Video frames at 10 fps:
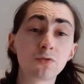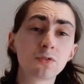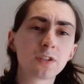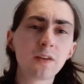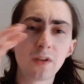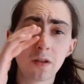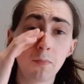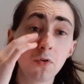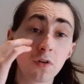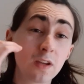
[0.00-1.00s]
she was given in the
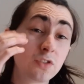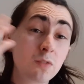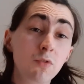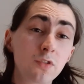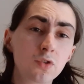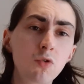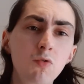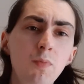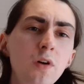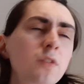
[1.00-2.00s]
book, if she was at all.
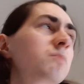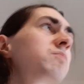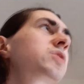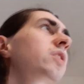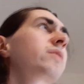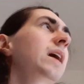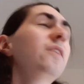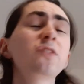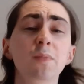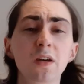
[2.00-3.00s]
But she doesn't
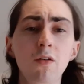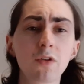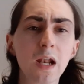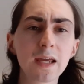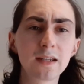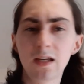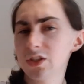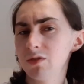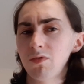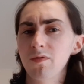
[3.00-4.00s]
have to be an older lady as
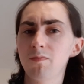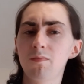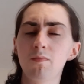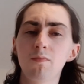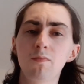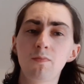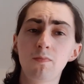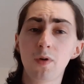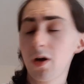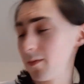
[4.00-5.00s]
she was
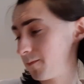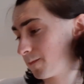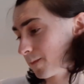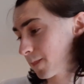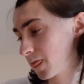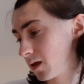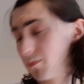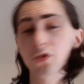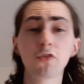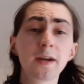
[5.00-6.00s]
um,
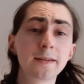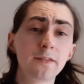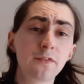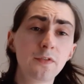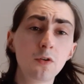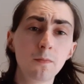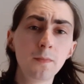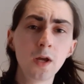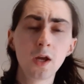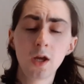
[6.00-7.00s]
portrayed in the
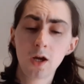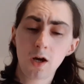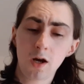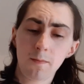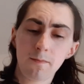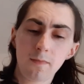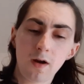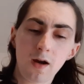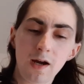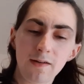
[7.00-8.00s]
film.
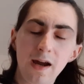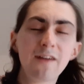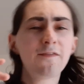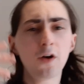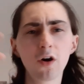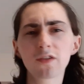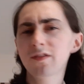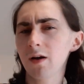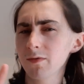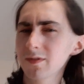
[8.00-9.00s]
At first
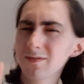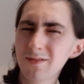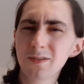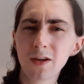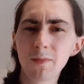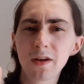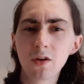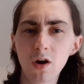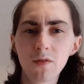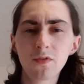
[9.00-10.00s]
I was a little bit
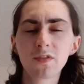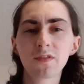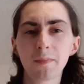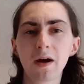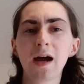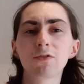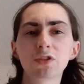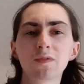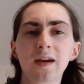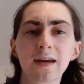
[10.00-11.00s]
nervous about how
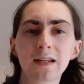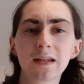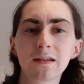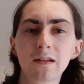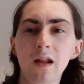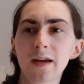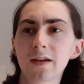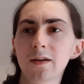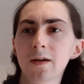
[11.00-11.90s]
she was handling like